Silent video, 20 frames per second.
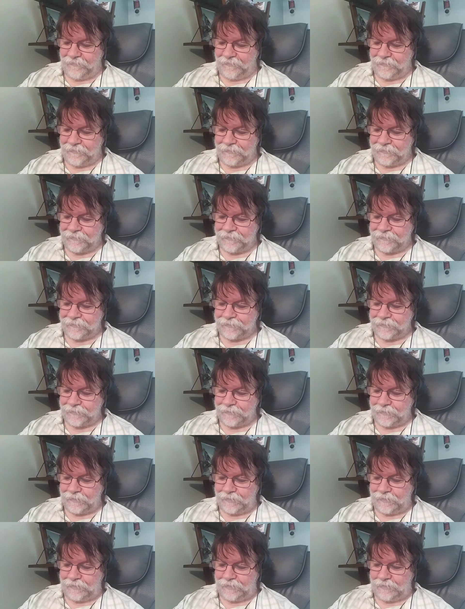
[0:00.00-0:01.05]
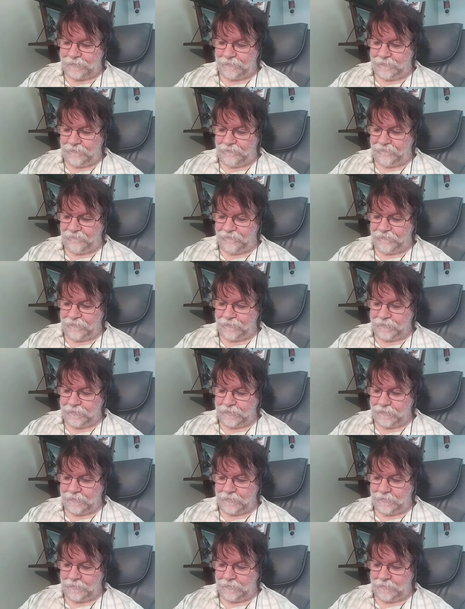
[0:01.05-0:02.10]

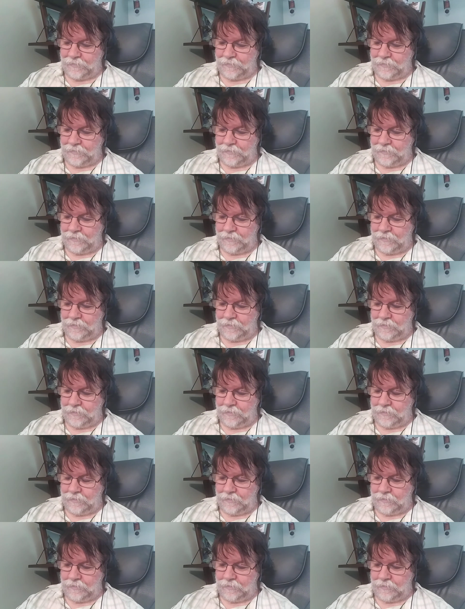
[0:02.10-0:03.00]
No one is speaking in this clip.